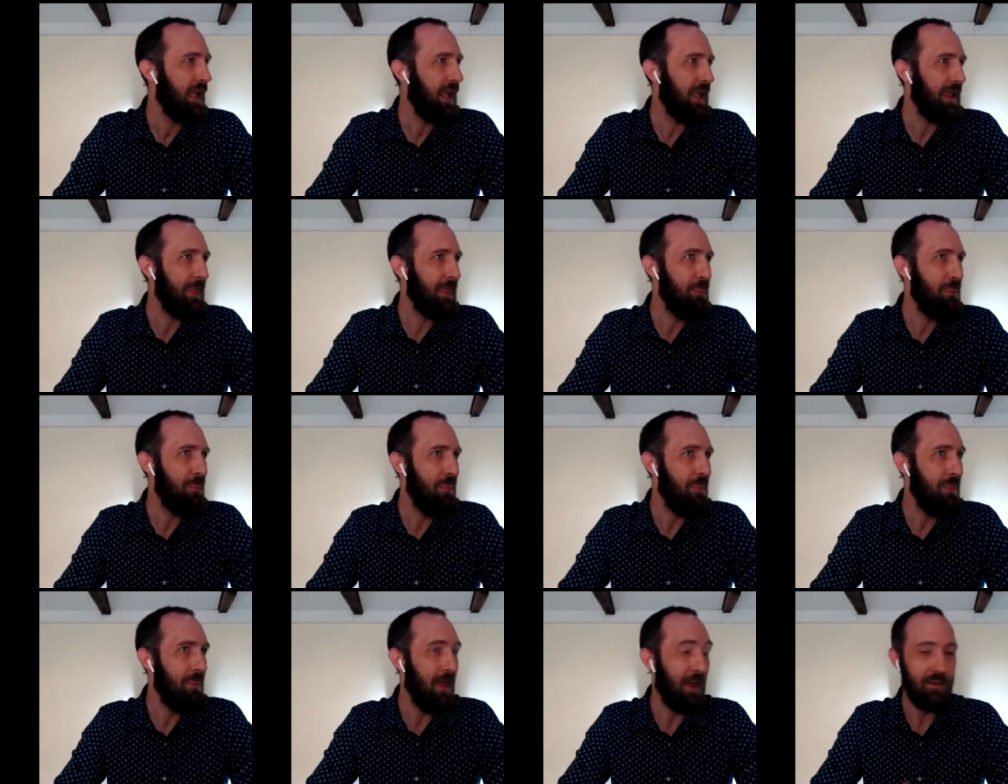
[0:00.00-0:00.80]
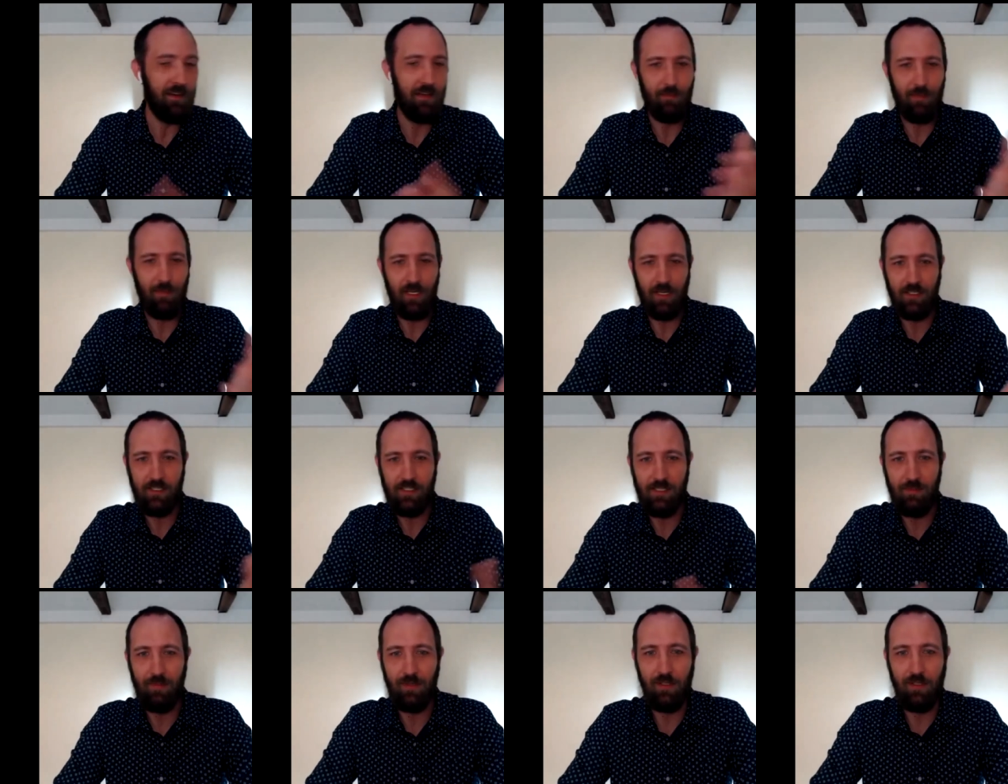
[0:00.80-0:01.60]
And ended up at
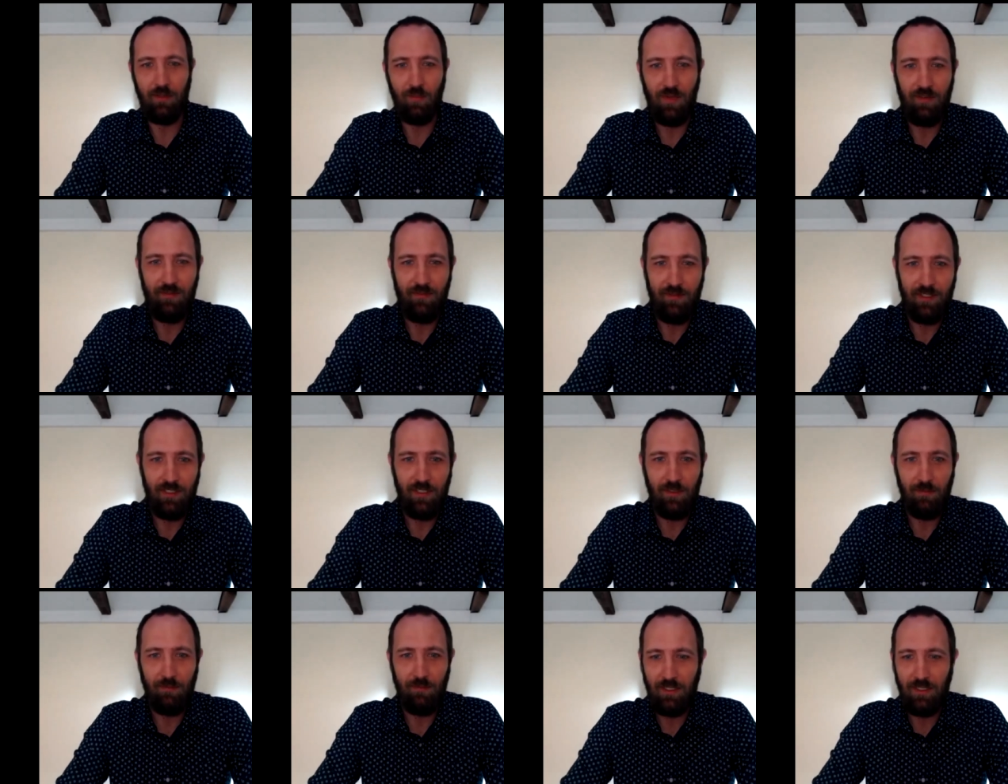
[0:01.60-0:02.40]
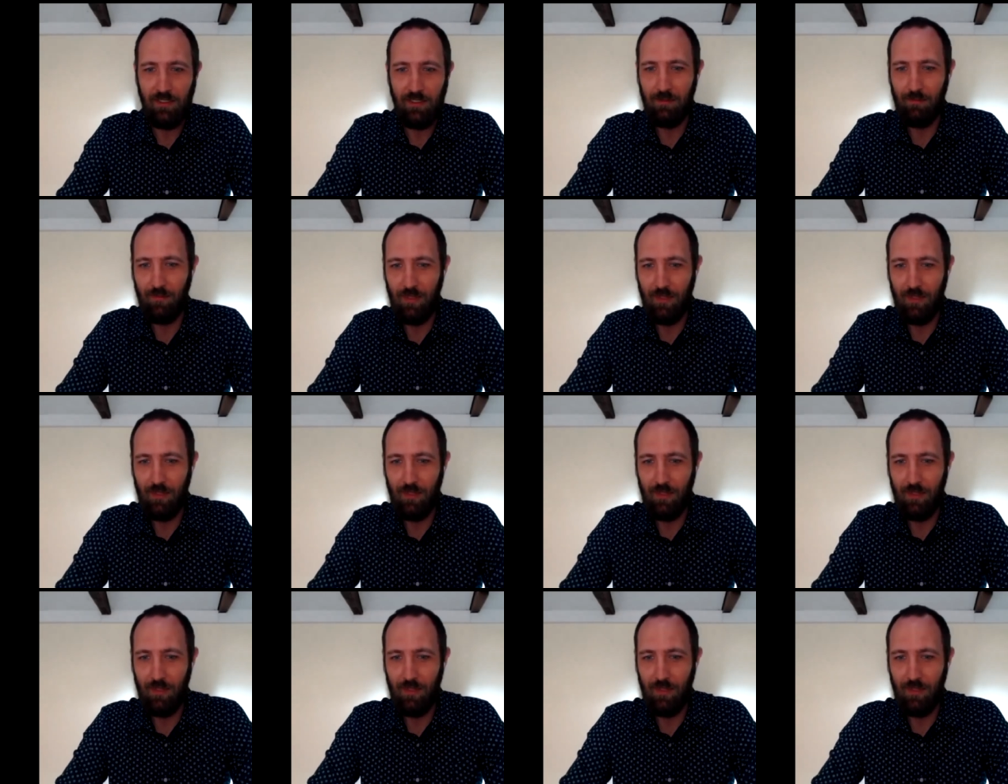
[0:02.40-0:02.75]
Occipital with Phil building the